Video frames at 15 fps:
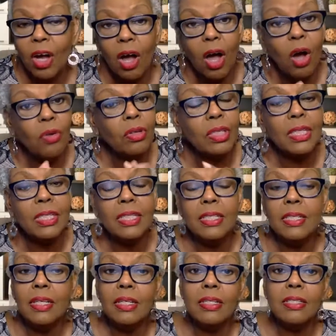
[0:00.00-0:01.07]

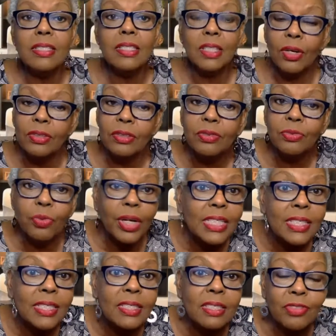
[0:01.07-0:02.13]
only certain races of